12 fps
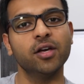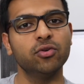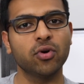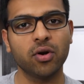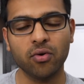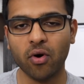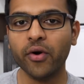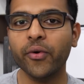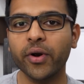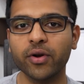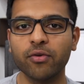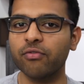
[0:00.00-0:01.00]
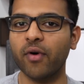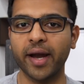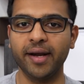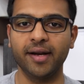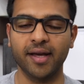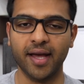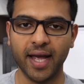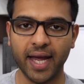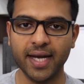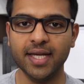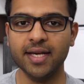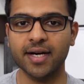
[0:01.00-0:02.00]
You are not going to find
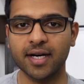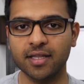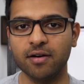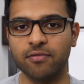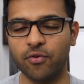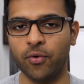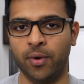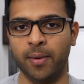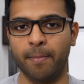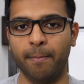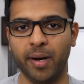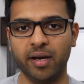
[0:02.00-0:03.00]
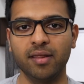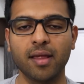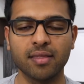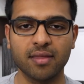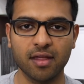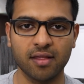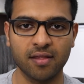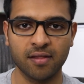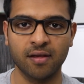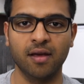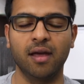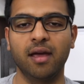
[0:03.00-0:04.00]
any other phone better than
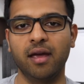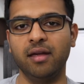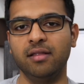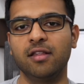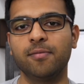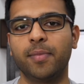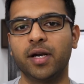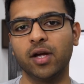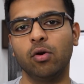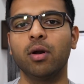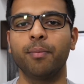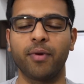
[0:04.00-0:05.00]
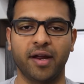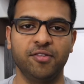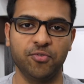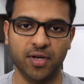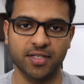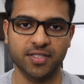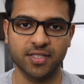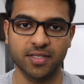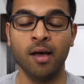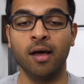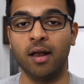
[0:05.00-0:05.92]
this in this particular price range.